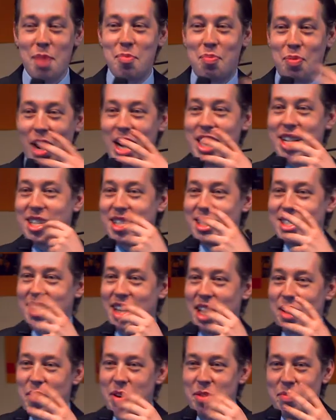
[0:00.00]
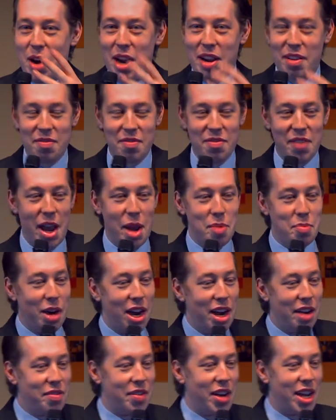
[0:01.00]
get braces to get rid of my
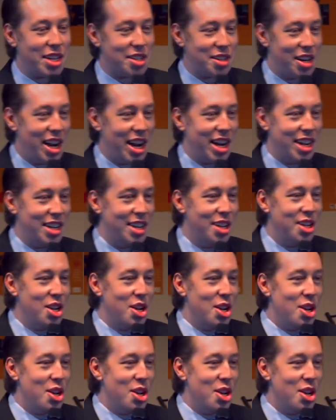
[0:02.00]
vampire fangs, right? And